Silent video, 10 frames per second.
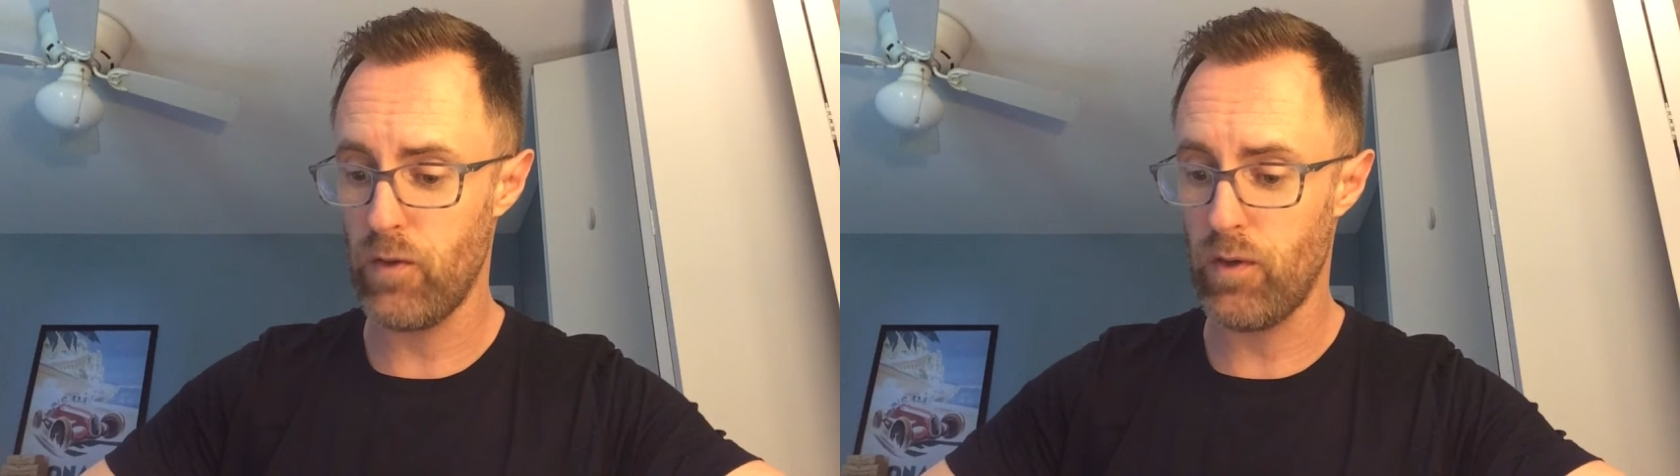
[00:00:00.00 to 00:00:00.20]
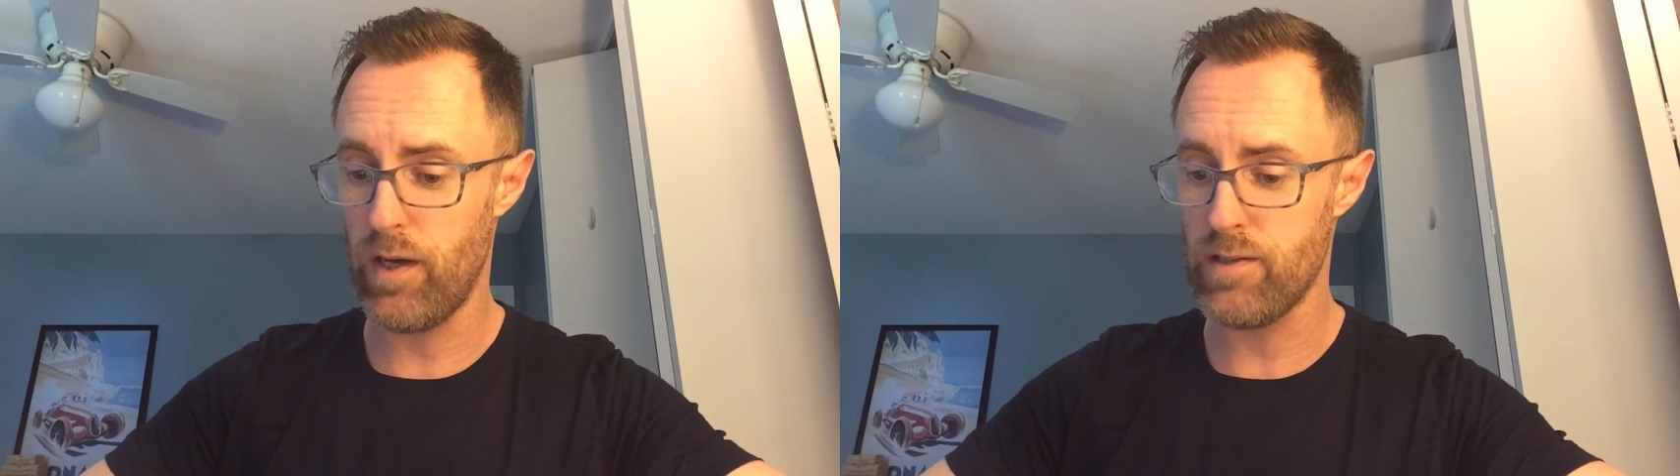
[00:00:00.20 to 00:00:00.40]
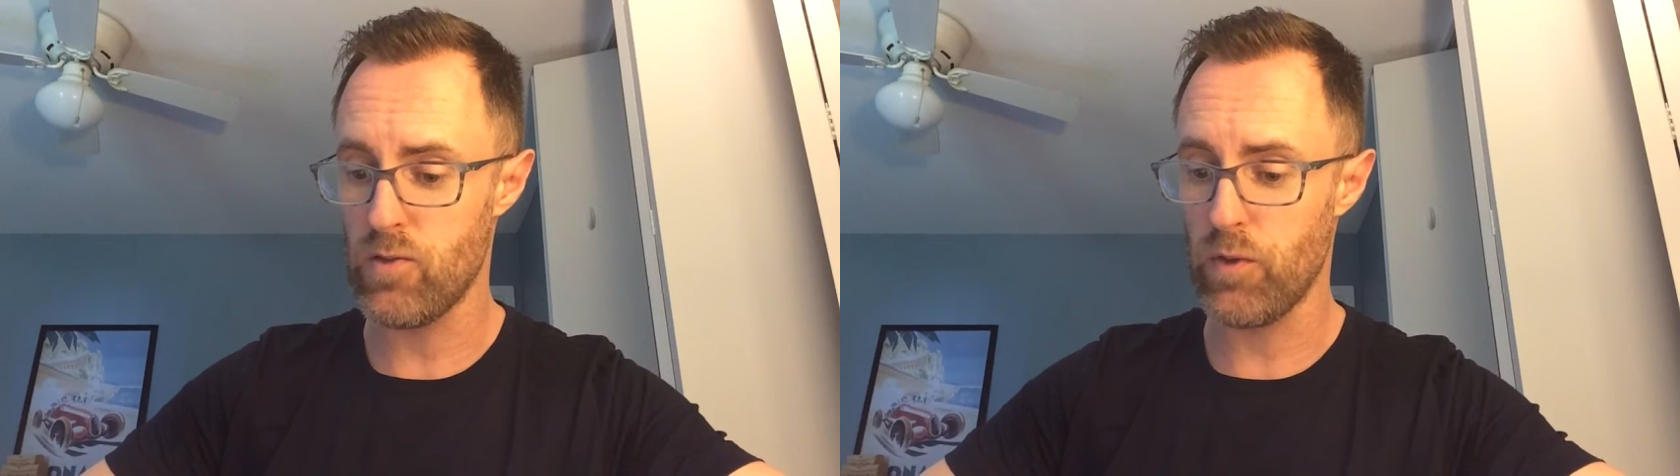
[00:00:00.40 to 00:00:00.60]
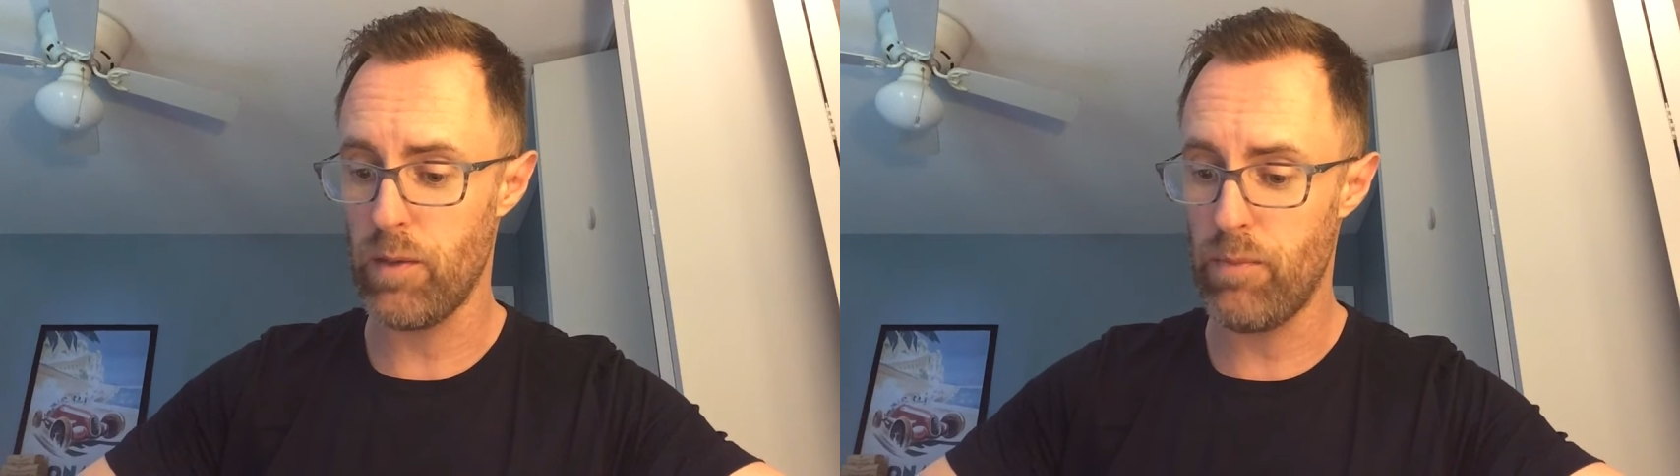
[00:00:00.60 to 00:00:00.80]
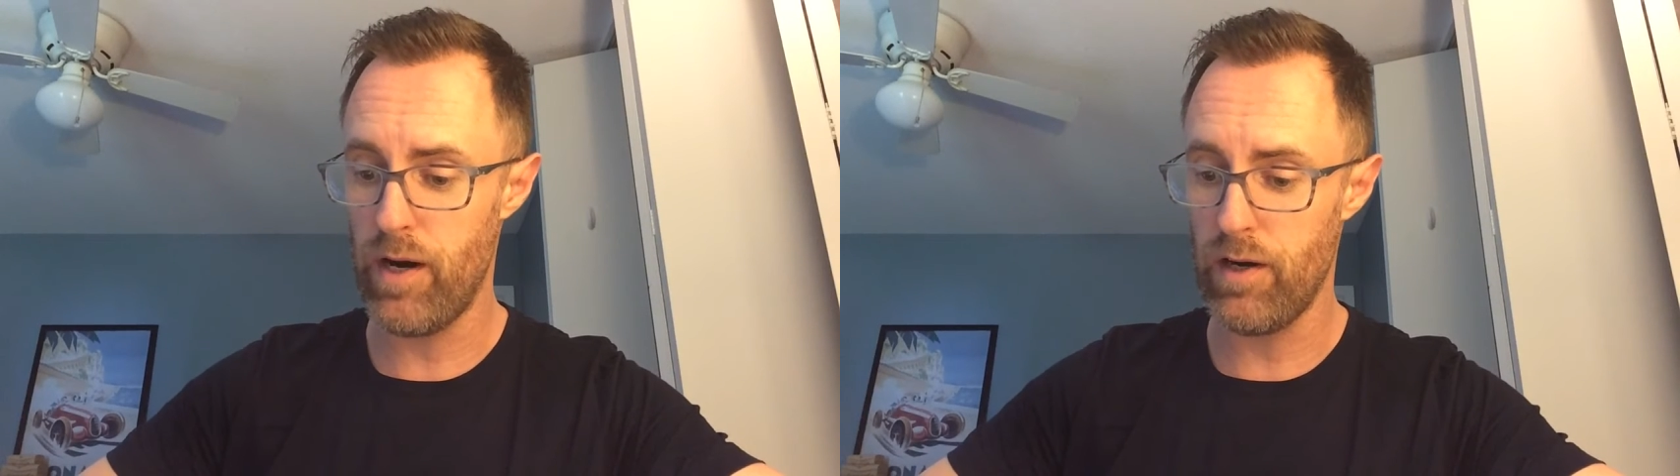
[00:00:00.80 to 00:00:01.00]
Okay. Since we're
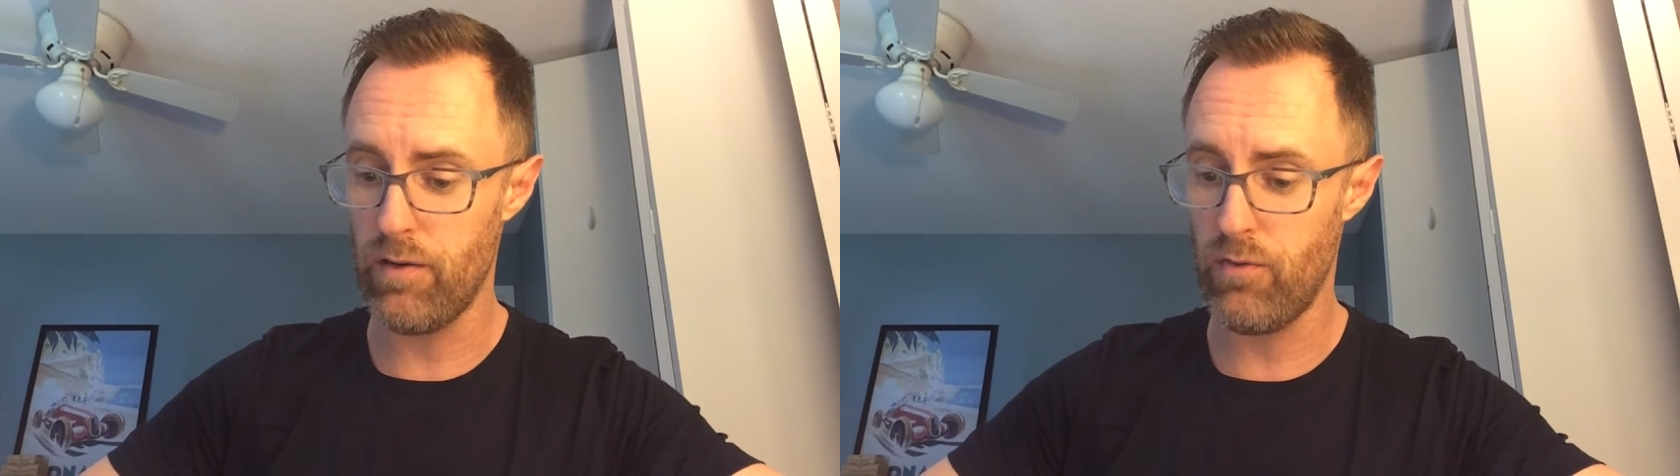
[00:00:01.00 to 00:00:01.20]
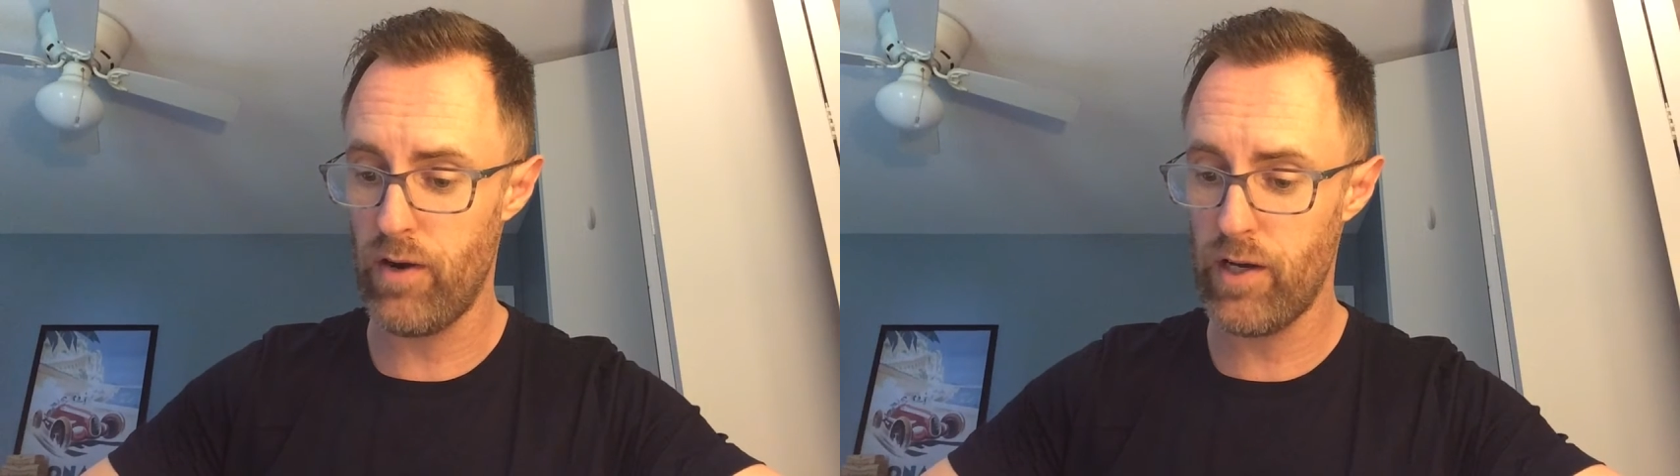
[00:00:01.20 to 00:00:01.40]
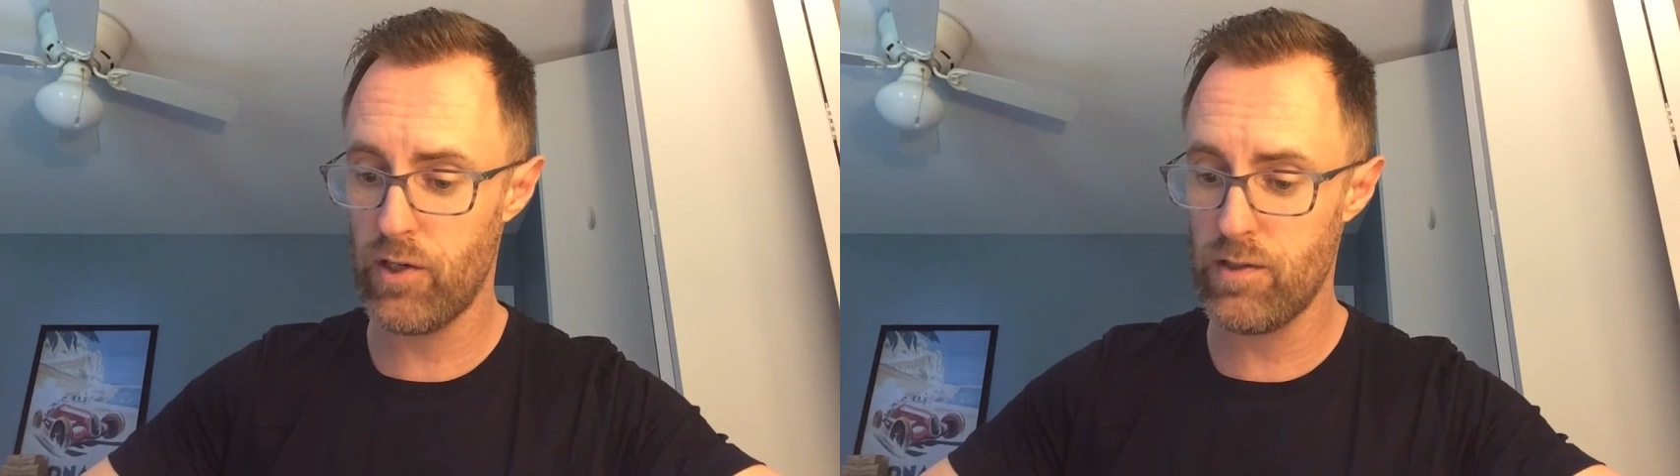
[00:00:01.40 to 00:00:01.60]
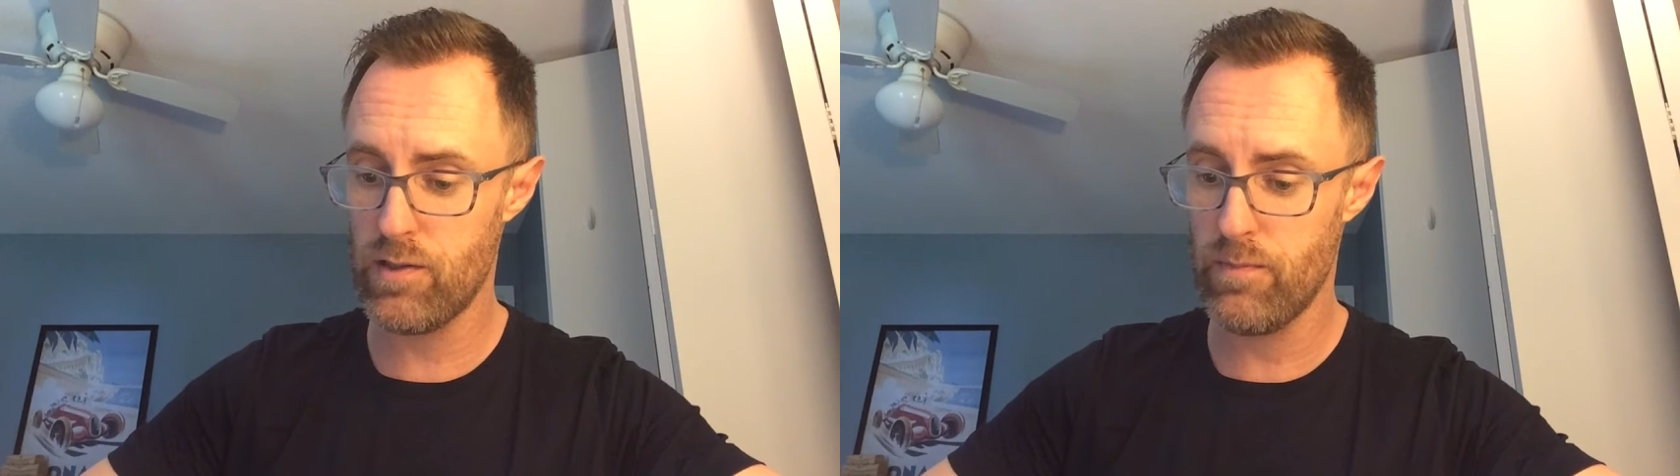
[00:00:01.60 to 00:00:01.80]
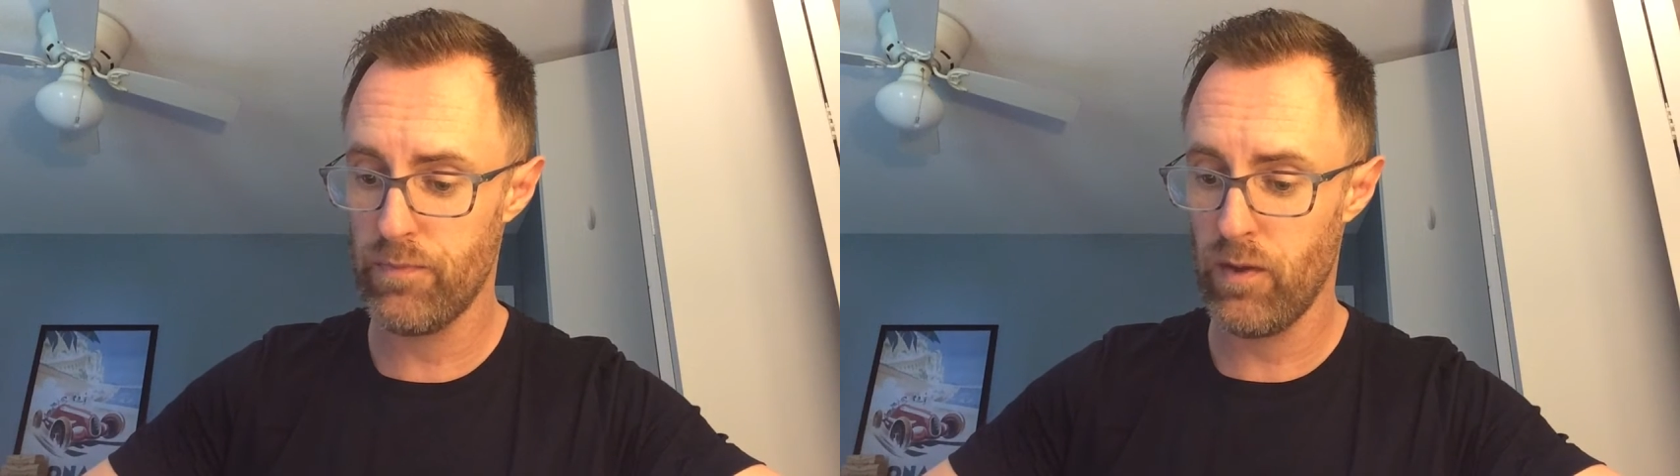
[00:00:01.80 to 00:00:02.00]
comparing fractions,